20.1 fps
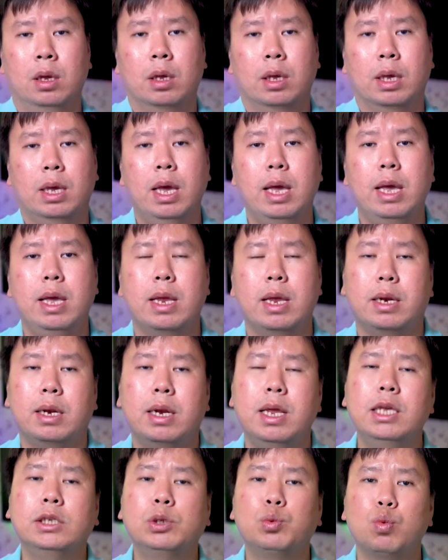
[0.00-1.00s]
Okay,
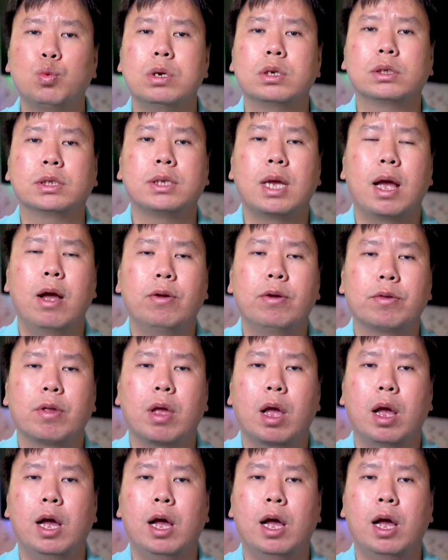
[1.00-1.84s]
this works out